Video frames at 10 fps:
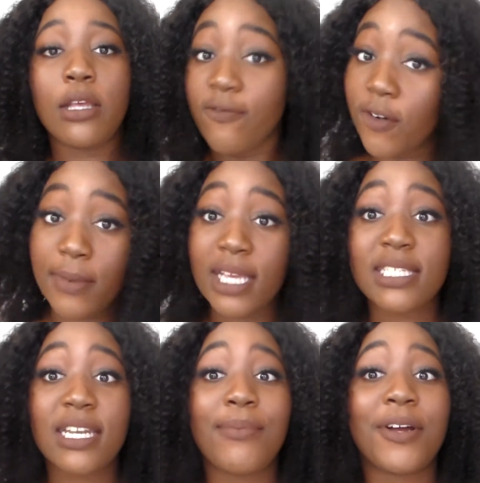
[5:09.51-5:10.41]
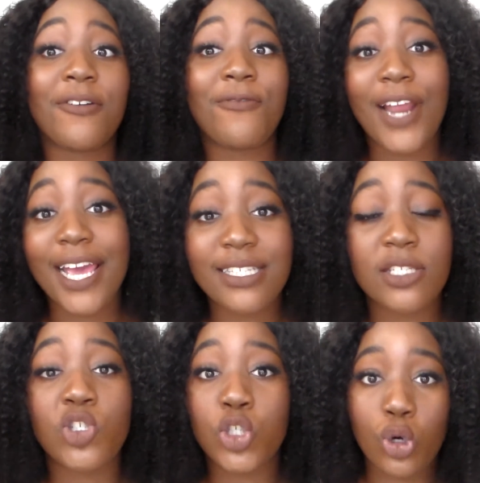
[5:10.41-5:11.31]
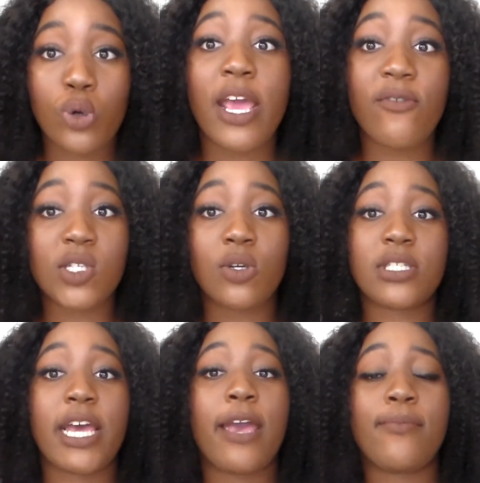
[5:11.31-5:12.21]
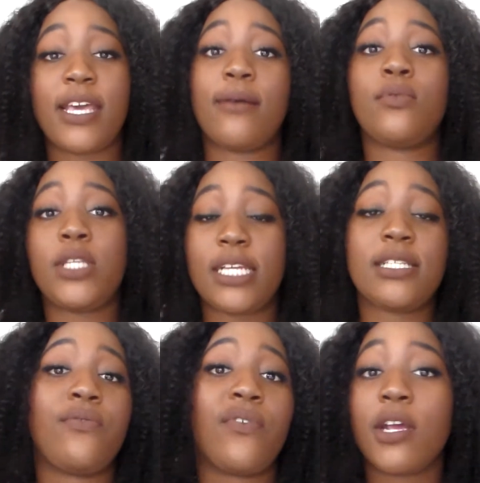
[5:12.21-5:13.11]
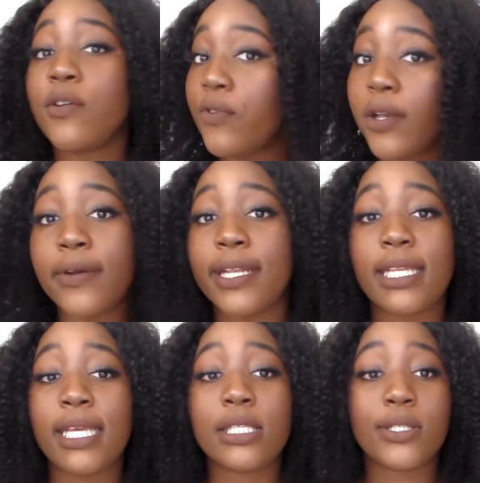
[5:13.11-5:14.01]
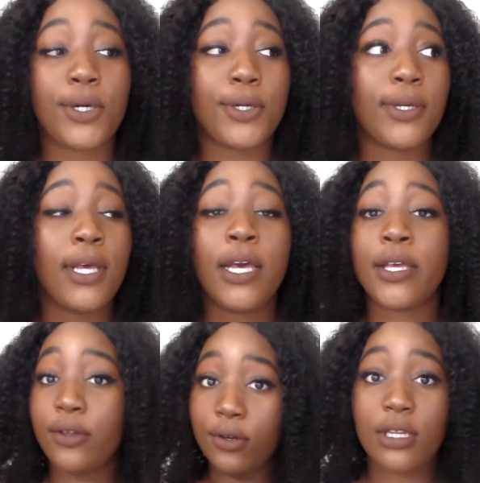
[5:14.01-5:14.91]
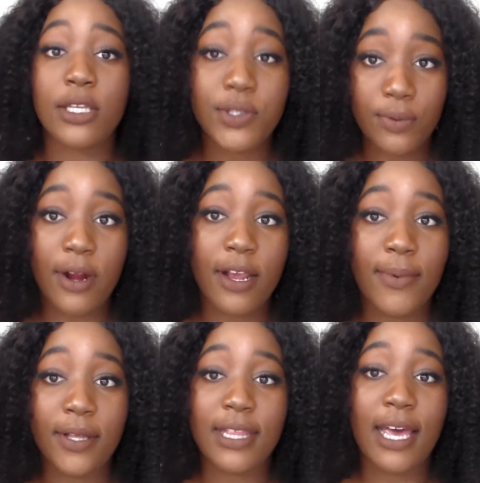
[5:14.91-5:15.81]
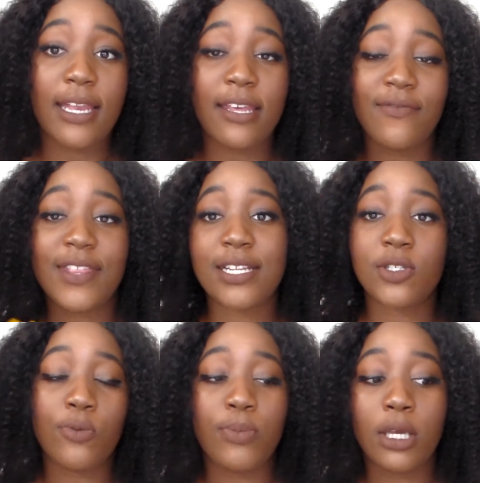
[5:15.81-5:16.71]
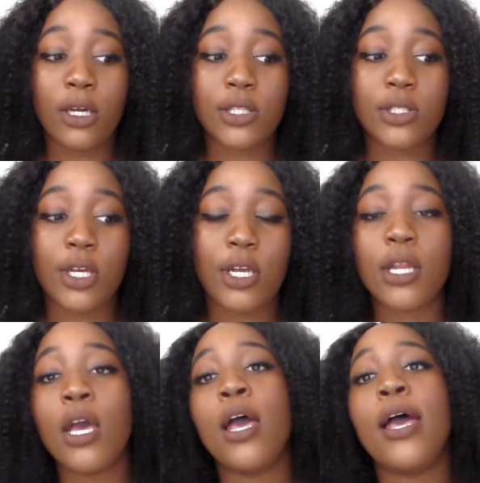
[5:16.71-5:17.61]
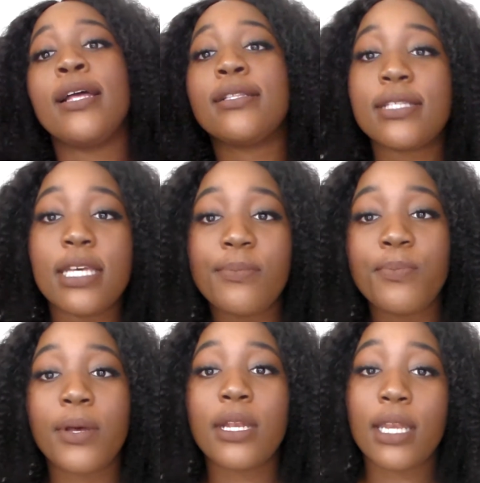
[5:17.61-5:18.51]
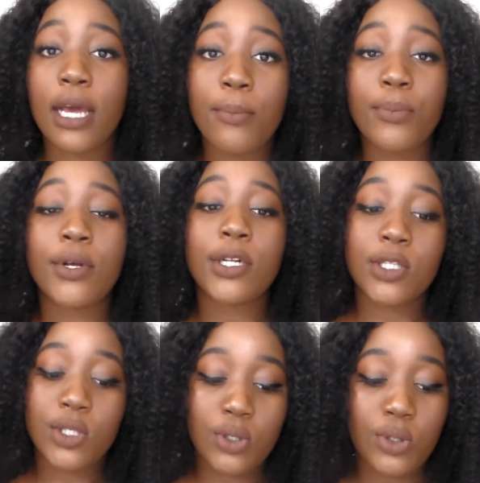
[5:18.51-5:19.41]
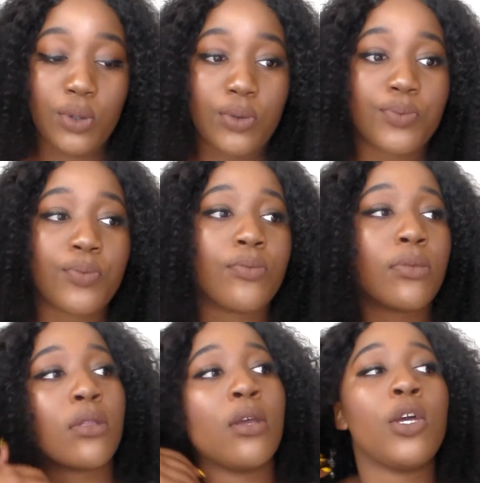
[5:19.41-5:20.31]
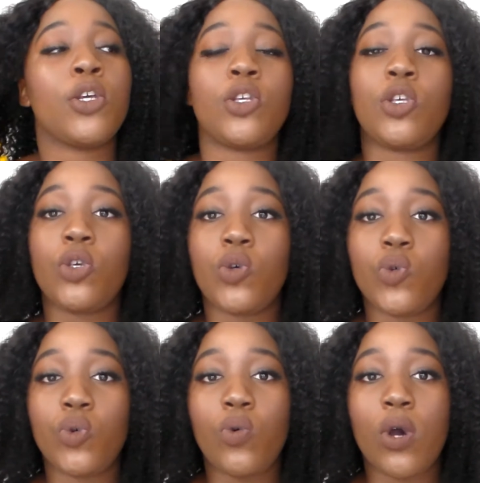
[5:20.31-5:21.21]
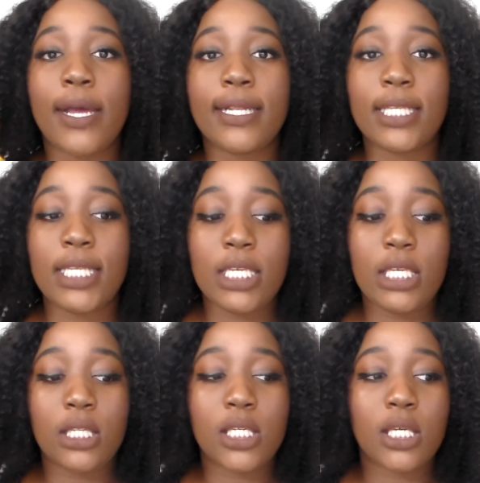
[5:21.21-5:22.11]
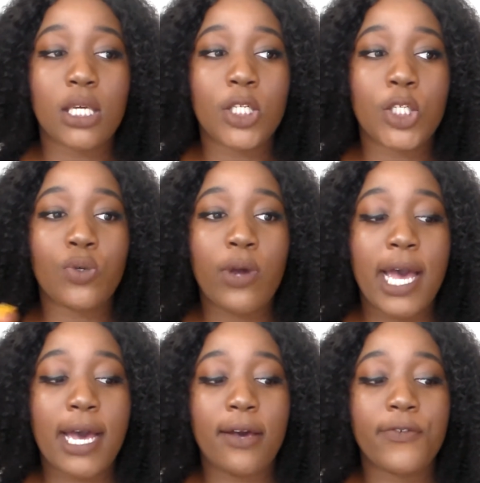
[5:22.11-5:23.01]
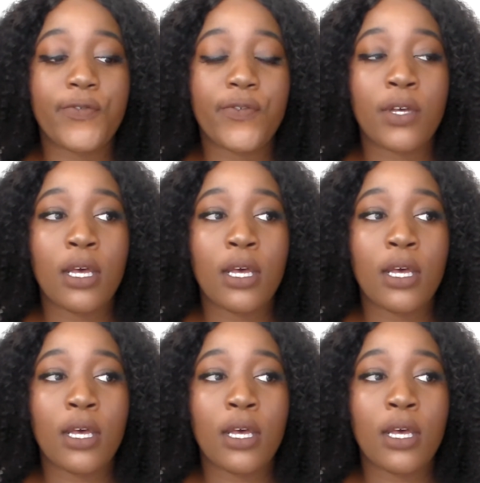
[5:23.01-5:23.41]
information about a flight is shown every single time. They update it very frequently, so you don't need to worry about that if that's your big concern. Tip number 2, you need to have